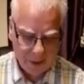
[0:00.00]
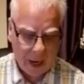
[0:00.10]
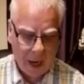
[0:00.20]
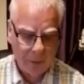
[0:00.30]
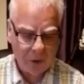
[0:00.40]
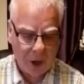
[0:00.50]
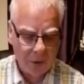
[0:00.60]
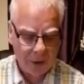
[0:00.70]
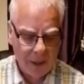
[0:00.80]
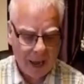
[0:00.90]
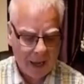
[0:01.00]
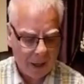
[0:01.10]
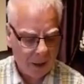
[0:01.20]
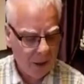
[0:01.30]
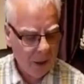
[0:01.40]
arms round the
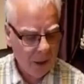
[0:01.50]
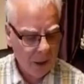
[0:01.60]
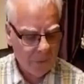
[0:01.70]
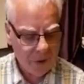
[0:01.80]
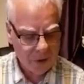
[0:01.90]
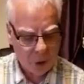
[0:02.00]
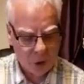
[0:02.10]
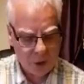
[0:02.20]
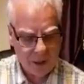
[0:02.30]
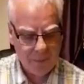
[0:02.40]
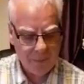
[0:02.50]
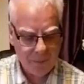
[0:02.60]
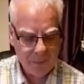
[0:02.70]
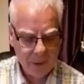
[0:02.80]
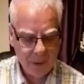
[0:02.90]
neck of his donkey.
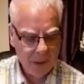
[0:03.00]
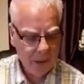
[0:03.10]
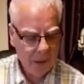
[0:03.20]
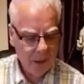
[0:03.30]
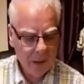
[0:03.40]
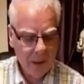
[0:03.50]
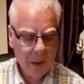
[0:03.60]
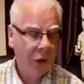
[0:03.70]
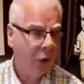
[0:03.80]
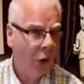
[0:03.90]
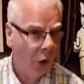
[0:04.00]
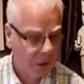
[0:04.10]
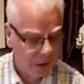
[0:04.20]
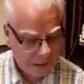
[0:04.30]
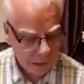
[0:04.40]
He stroked
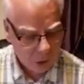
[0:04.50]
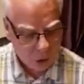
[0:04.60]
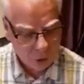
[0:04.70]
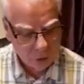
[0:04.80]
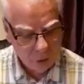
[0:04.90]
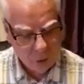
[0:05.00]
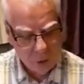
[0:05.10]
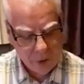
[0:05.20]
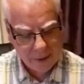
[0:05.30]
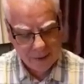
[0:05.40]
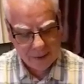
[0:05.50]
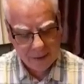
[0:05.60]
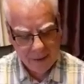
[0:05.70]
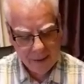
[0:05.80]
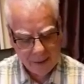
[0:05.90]
its long nose,
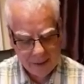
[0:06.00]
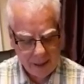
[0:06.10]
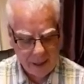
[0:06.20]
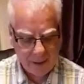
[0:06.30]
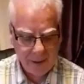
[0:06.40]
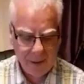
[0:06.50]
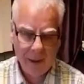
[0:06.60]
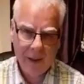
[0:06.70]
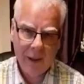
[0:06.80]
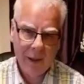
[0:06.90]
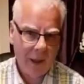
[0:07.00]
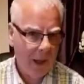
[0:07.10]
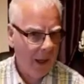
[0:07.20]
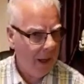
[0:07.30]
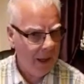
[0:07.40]
saying,
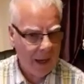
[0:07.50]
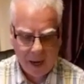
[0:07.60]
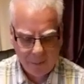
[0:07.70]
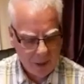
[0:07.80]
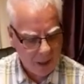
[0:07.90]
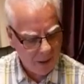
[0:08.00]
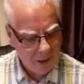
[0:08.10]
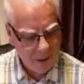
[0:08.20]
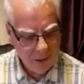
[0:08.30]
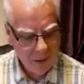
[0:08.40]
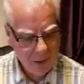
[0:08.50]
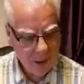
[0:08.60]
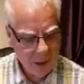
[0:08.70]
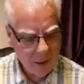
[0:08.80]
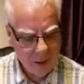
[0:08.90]
Ned, man,
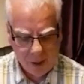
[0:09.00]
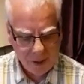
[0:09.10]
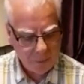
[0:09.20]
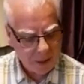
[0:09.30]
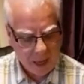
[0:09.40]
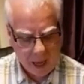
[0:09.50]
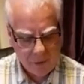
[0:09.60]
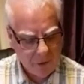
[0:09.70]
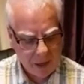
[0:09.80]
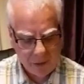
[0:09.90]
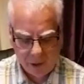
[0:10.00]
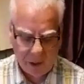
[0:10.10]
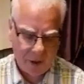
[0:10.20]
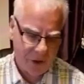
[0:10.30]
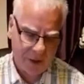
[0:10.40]
they must be getting right
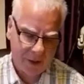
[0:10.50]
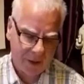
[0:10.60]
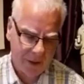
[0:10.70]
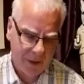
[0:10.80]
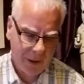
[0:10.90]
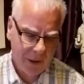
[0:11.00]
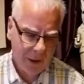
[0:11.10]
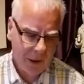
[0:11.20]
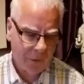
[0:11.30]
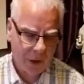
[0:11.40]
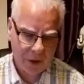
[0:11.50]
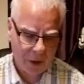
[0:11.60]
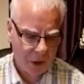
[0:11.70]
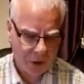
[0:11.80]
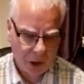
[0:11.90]
religious. You've got
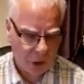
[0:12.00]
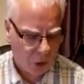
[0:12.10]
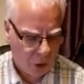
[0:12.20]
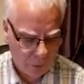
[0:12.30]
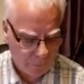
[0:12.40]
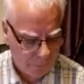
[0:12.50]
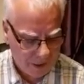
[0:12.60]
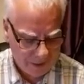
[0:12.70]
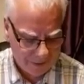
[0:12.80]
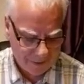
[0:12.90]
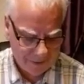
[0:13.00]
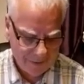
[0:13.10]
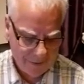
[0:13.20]
such a long face.